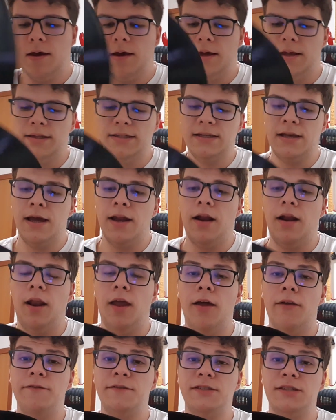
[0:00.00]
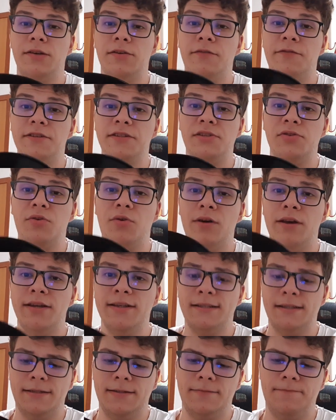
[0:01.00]
It's got a lot of surface
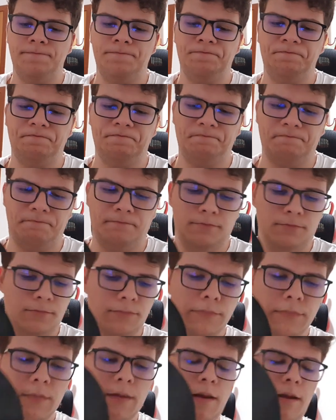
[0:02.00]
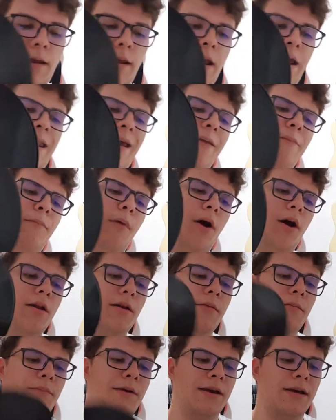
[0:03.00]
noise, and I bought
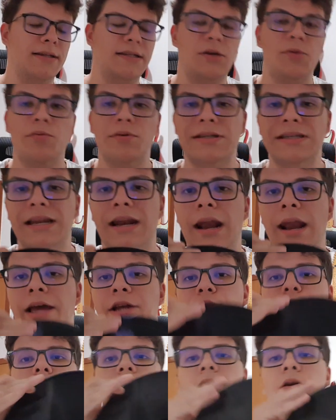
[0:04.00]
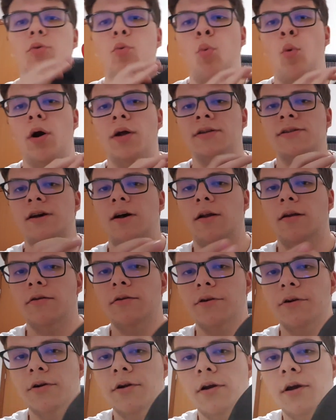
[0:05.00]
it because it was literally
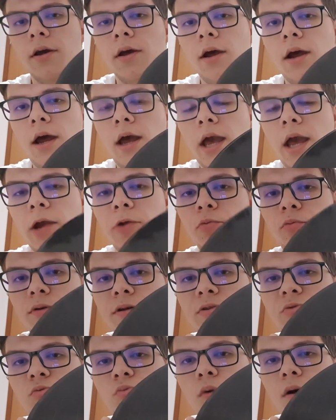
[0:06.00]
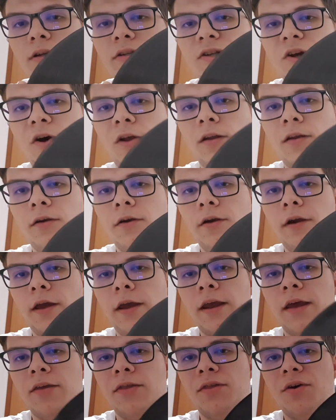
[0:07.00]
$1. It was $1,
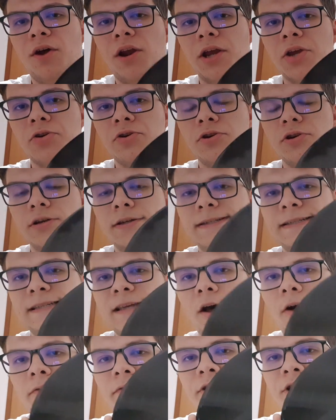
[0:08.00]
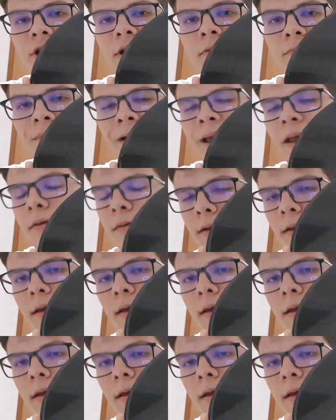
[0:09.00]
and I thought I could salvage it by